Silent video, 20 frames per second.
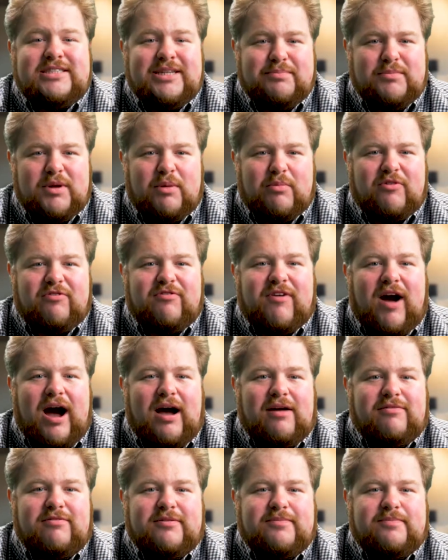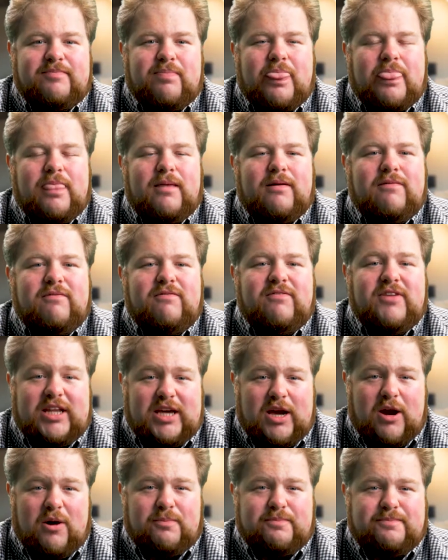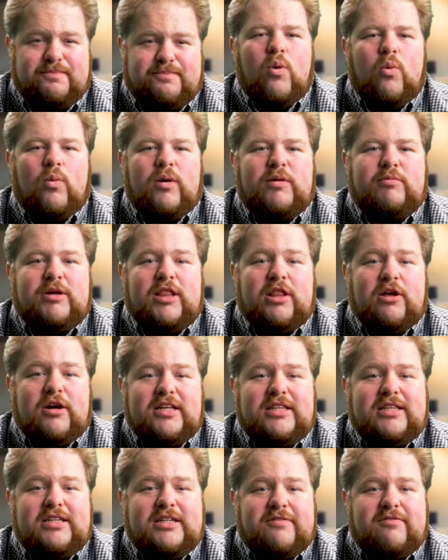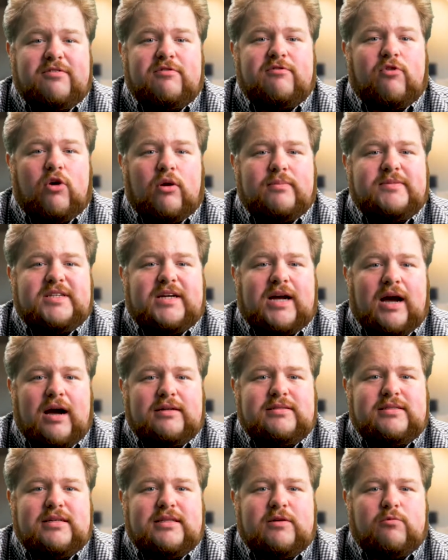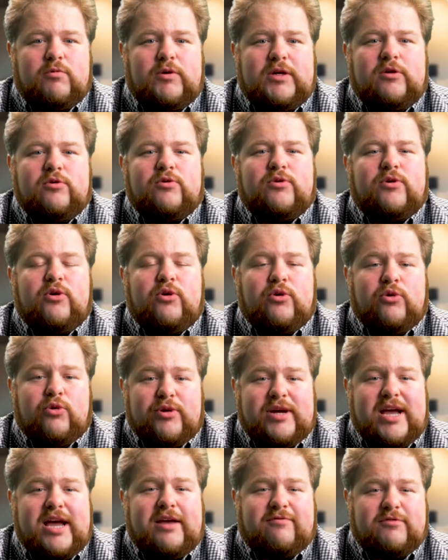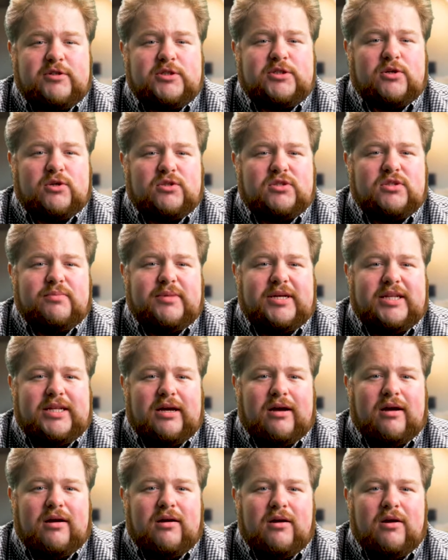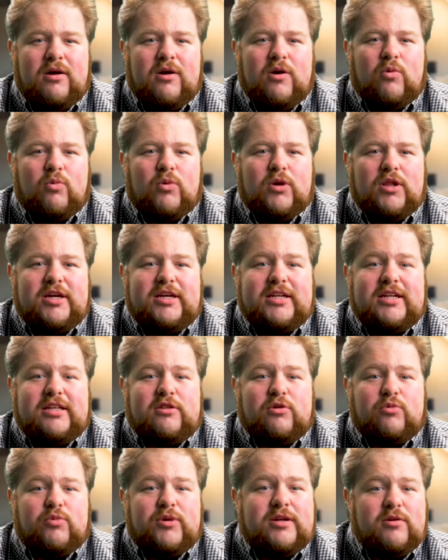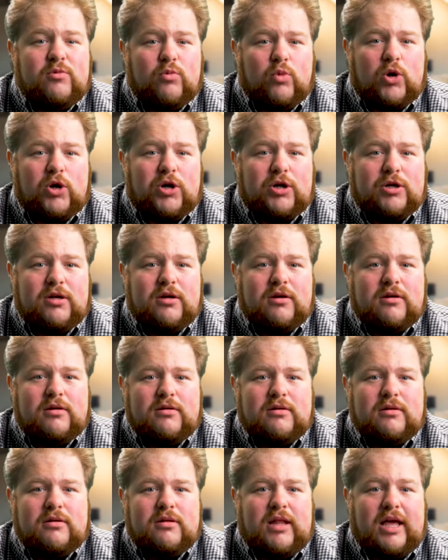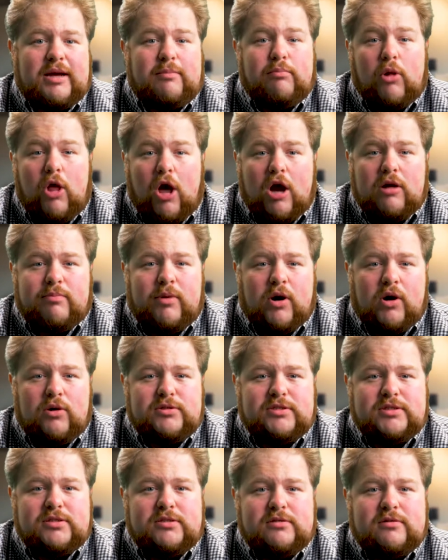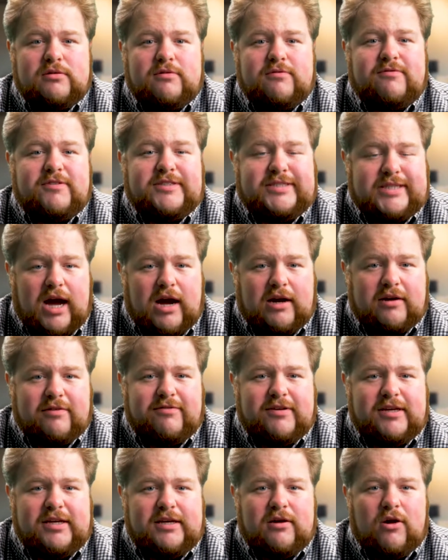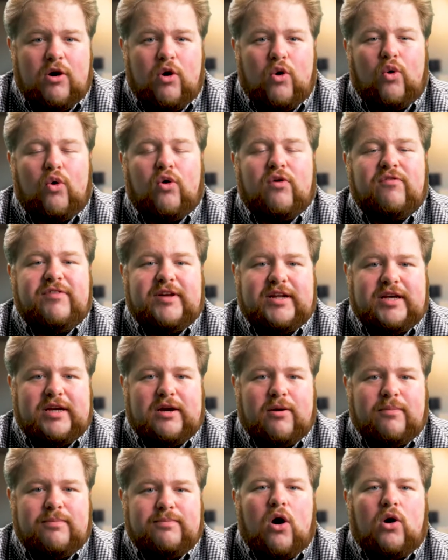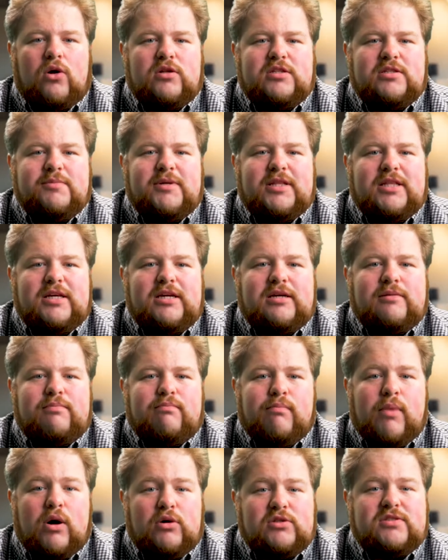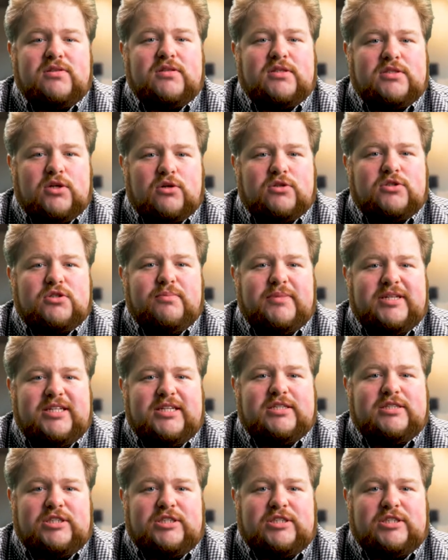Tip number 5, video. When we look at the different forms of content that we can create for social media, we're looking at the written word, like blog posts, photography, or video. Ultimately, most of the social media